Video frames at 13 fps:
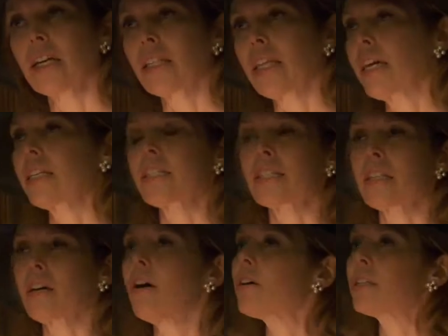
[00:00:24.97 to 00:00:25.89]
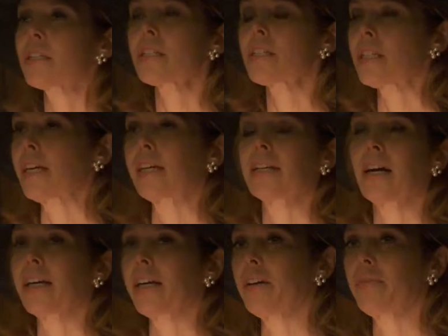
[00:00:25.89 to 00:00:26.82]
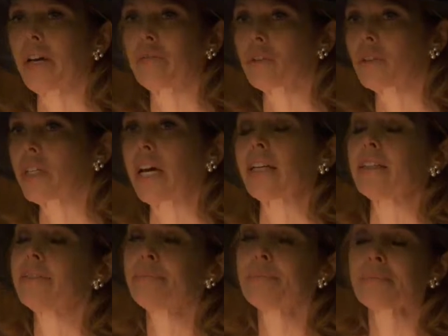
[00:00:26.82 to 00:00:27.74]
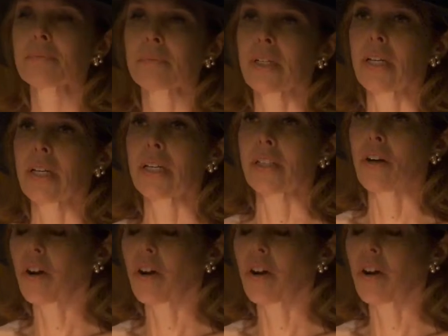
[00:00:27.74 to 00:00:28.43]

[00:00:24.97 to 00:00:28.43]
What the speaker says: "That is the hardest thing I have ever done. It is